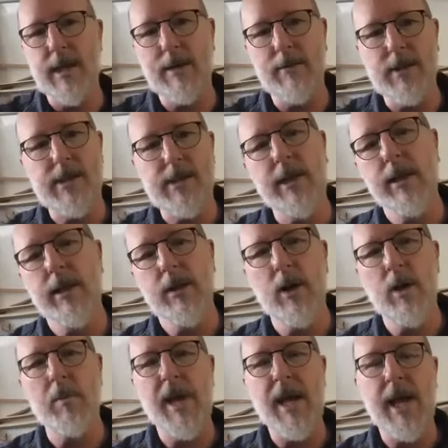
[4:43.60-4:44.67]
of a skillet or
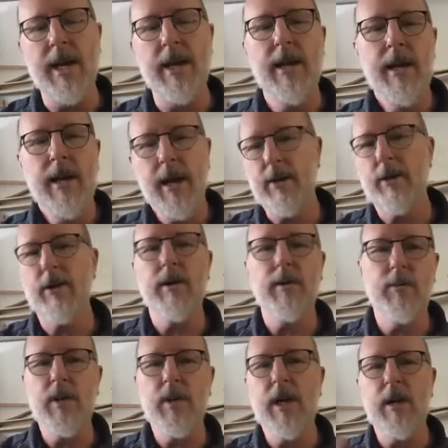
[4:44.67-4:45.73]
a pan, a curve
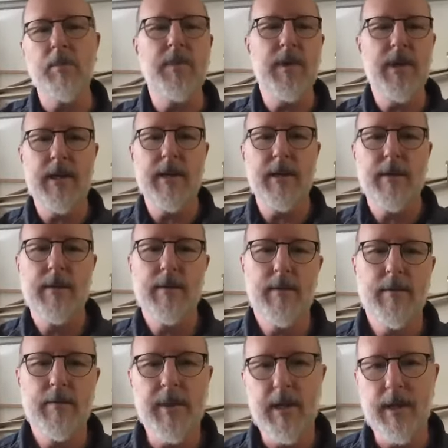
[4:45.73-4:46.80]
will help
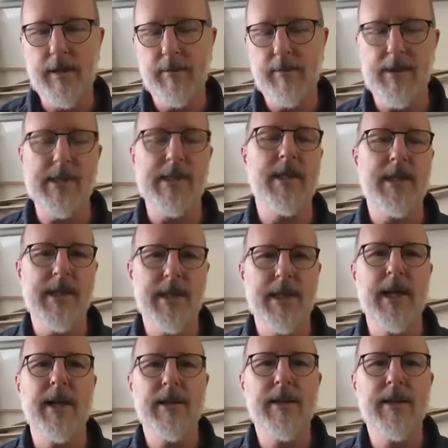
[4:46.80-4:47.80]
facilitate that.